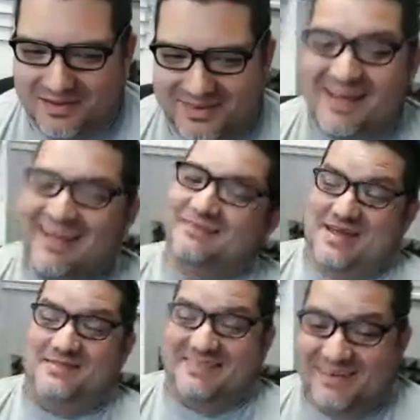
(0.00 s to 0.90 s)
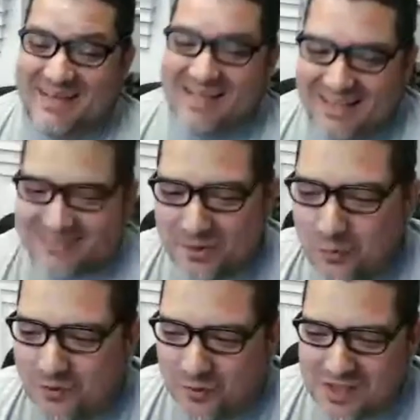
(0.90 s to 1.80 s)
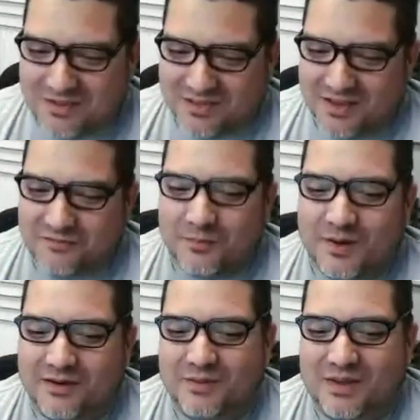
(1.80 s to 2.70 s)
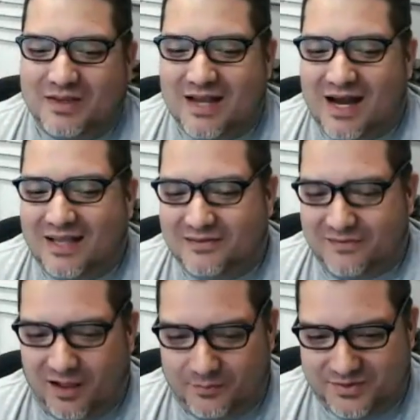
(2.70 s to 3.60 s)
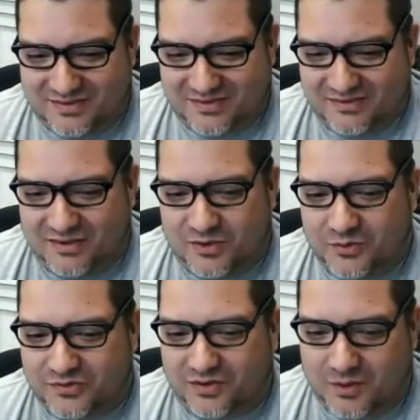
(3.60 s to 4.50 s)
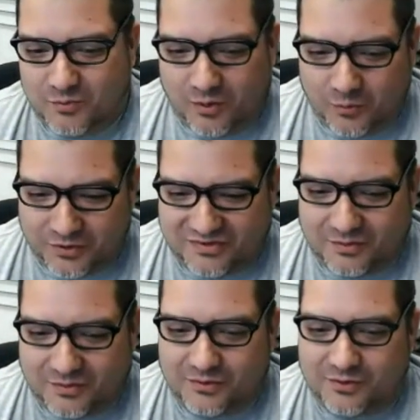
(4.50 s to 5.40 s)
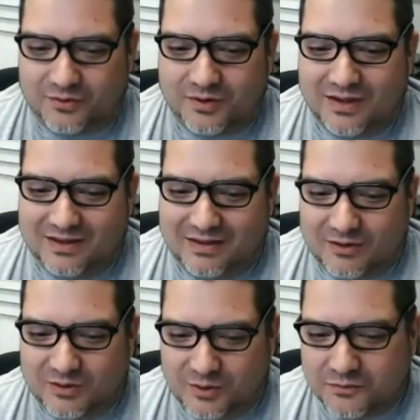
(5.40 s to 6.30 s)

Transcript: Yeah, maybe so. Like, Simon, what do you think from a maybe non-developer, just as a user? Like, what were some of your